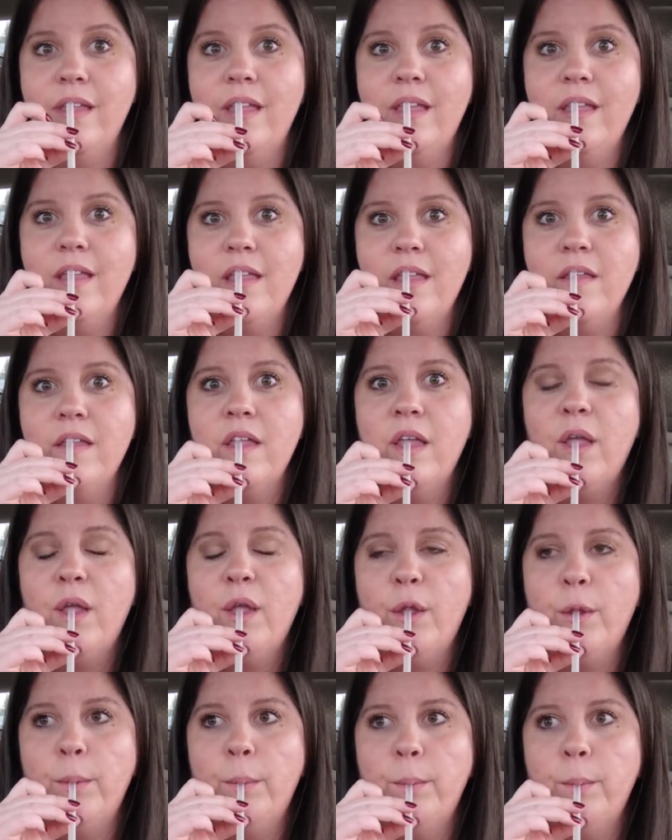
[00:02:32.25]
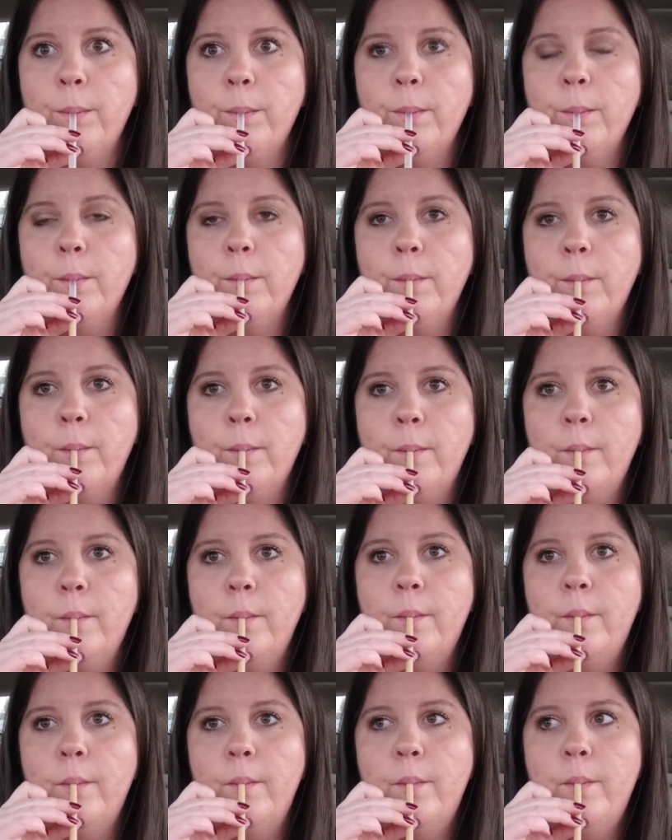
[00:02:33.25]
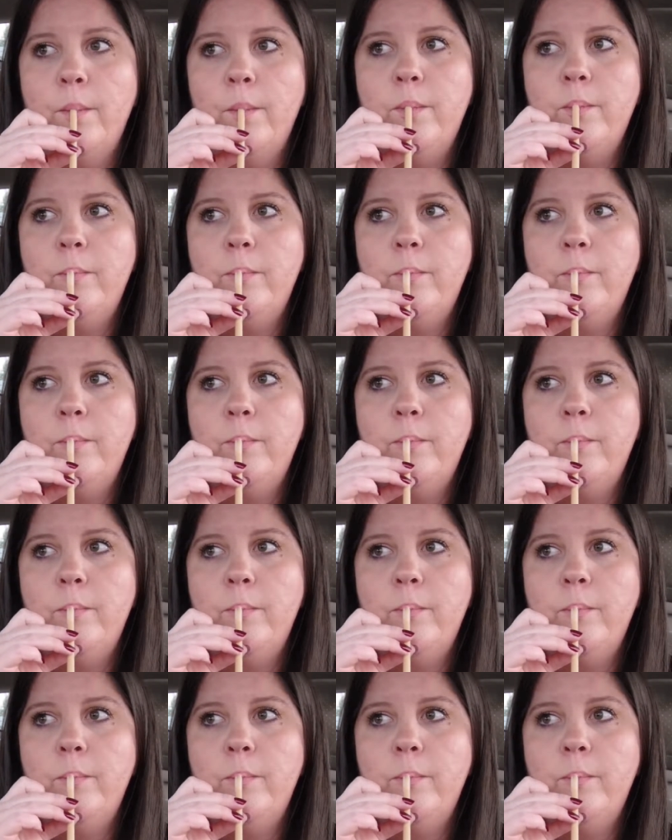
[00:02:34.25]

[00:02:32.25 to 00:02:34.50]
No one is speaking in this clip.